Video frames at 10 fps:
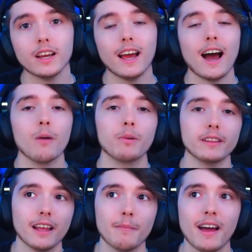helping
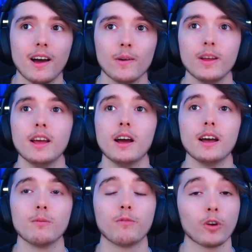them out,
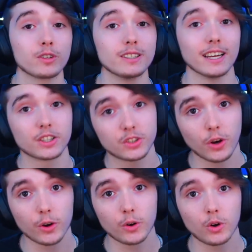versus
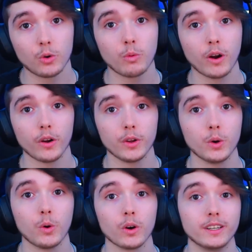external, where
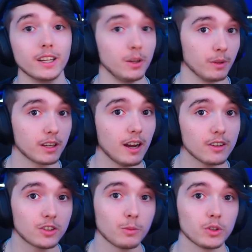you're dealing with
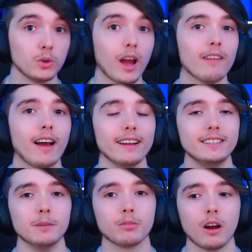customers who have I
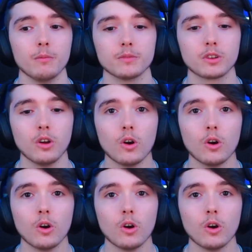T problems,